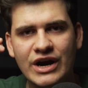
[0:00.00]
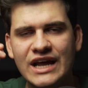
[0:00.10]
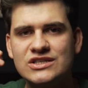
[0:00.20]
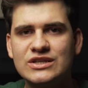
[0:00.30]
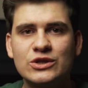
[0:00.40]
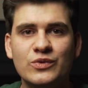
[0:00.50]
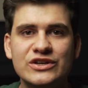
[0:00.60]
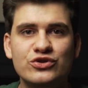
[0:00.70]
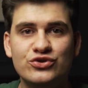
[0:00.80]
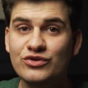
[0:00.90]
head so that
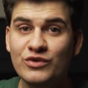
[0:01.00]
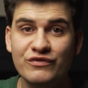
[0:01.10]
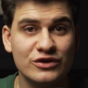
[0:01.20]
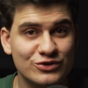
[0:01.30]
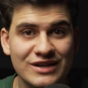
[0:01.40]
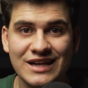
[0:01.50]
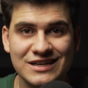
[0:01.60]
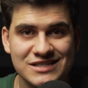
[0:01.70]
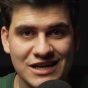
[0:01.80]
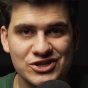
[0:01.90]
when you do move on to the
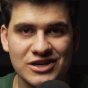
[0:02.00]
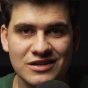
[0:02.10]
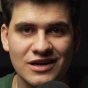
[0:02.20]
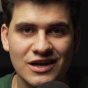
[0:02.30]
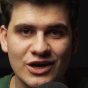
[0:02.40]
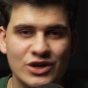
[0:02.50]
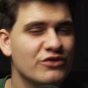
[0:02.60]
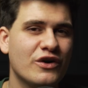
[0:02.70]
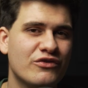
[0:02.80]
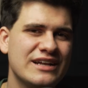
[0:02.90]
next section,
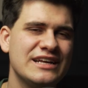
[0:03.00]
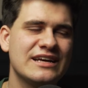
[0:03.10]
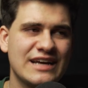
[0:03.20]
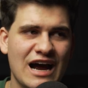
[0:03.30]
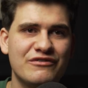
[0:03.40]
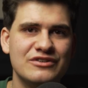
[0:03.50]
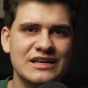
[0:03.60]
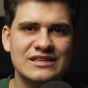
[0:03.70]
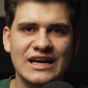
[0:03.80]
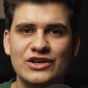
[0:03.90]
you've already covered
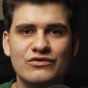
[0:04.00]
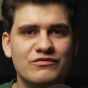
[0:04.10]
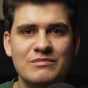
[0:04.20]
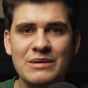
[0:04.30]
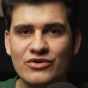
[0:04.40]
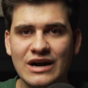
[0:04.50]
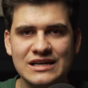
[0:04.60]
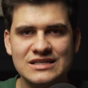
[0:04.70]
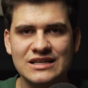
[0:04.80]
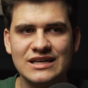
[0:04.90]
it and you've
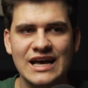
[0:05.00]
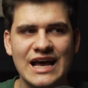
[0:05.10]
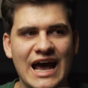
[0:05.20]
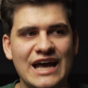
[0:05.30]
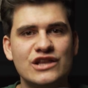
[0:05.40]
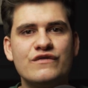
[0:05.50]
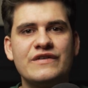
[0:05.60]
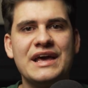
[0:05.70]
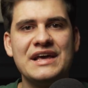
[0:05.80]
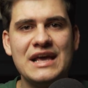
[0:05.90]
memorized it and
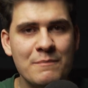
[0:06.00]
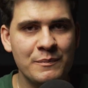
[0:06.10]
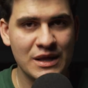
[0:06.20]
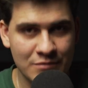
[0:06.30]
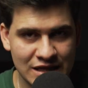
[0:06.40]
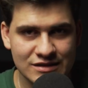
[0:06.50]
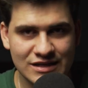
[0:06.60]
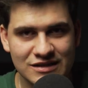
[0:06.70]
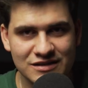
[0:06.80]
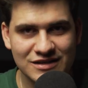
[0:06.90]
you've
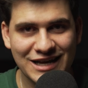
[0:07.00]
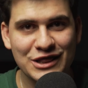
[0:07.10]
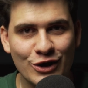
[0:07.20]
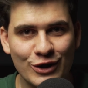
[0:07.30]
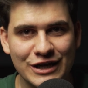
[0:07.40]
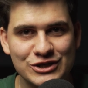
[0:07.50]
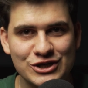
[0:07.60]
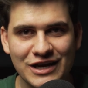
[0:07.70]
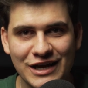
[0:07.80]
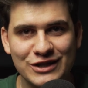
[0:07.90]
implemented that
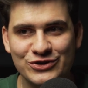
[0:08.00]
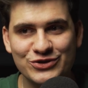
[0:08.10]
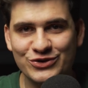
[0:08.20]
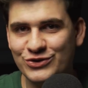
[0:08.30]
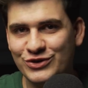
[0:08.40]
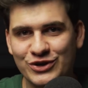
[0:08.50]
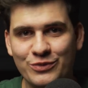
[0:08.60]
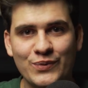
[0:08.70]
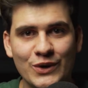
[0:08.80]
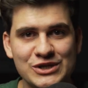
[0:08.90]
knowledge into your
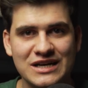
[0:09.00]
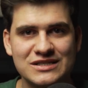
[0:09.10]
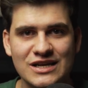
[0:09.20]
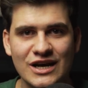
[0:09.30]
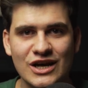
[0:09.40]
projects.